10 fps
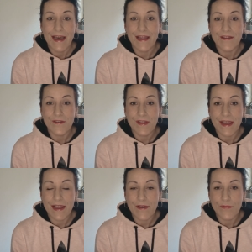And
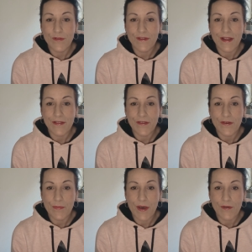today I will tell
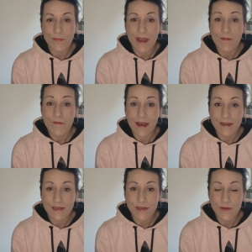you about my
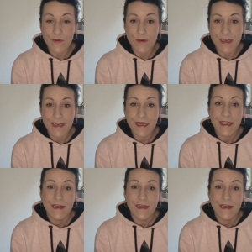fat story.